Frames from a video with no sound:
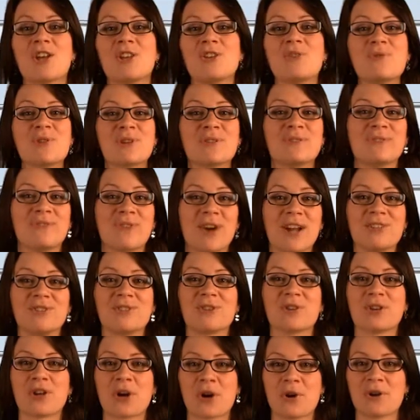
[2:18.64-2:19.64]
You can find
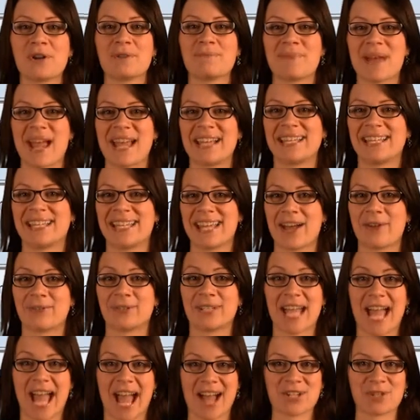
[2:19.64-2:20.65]
your current bank
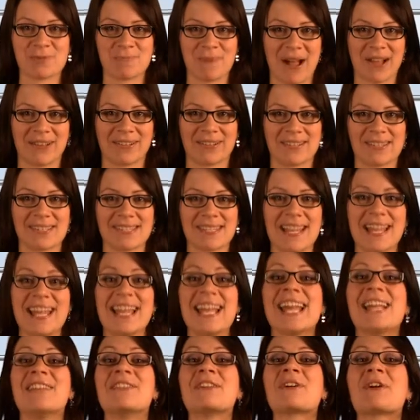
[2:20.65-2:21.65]
account cash balance
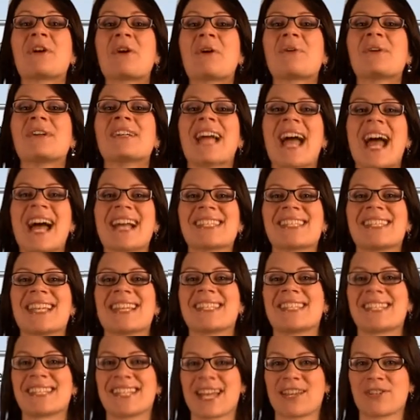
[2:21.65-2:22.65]
in the Current
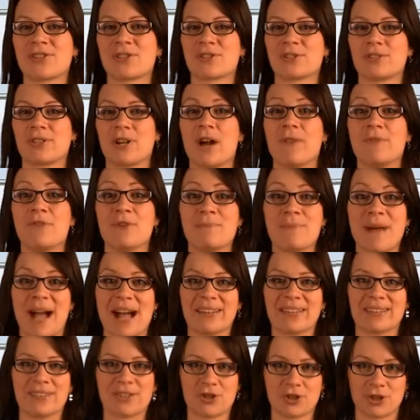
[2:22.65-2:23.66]
Assets section of the
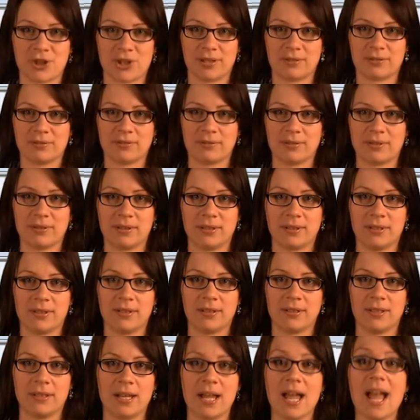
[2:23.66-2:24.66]
balance sheet.
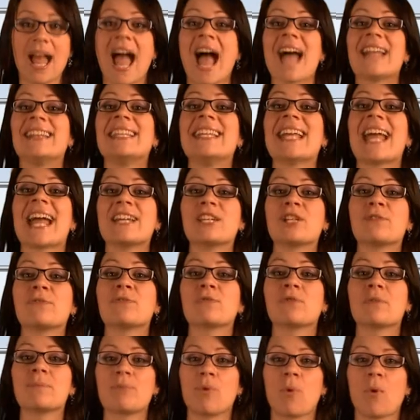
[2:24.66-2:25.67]
At the end of
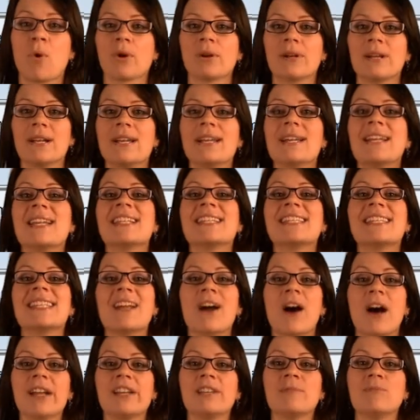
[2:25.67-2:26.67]
the report is
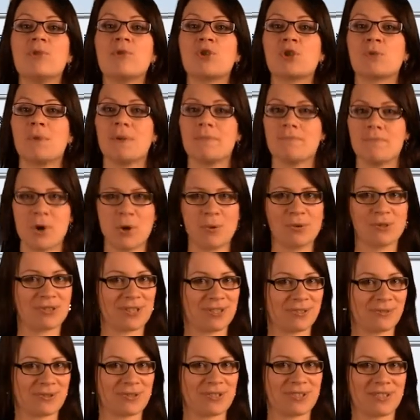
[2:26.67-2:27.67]
the item you should be most
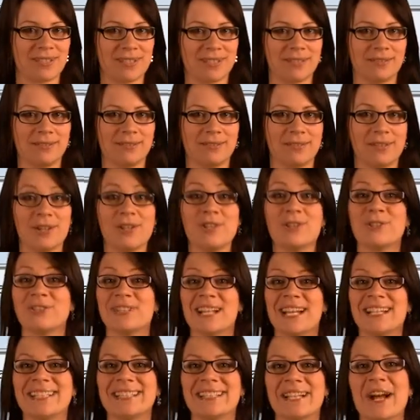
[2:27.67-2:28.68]
interested in, your
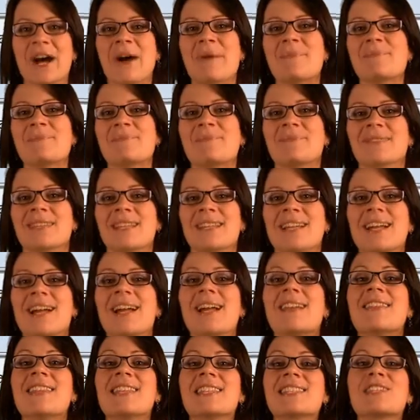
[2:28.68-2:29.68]
net income.
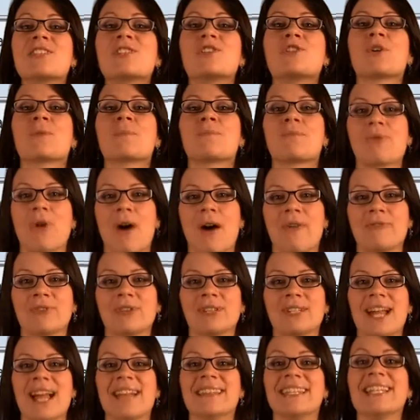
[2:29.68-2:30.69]
This is your
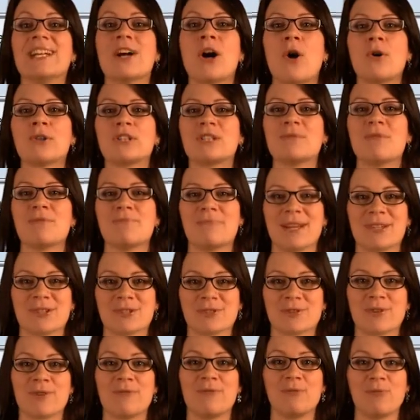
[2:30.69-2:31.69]
profit and the ultimate
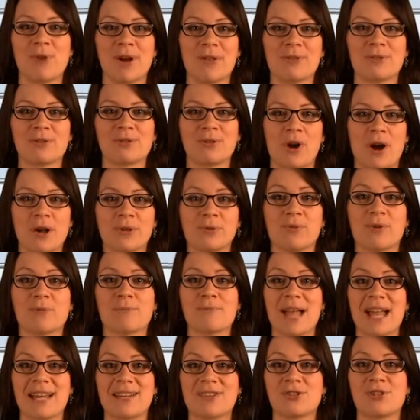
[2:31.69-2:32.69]
measure of whether or not you are
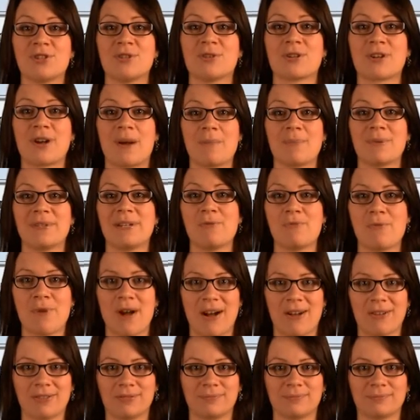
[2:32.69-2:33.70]
managing your company
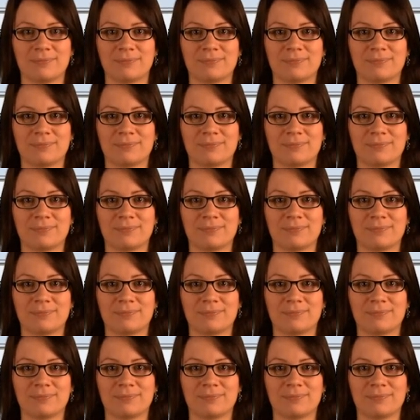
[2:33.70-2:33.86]
well.